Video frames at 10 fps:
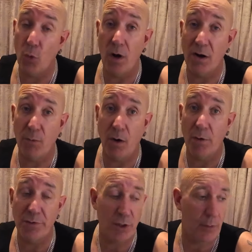work of what I
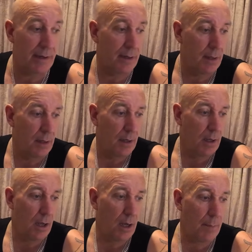was doing.
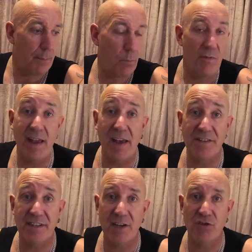With the
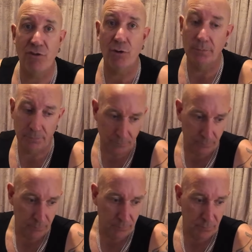SDS drill,
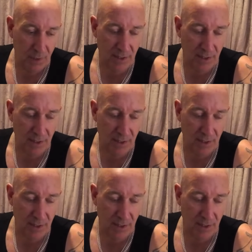that's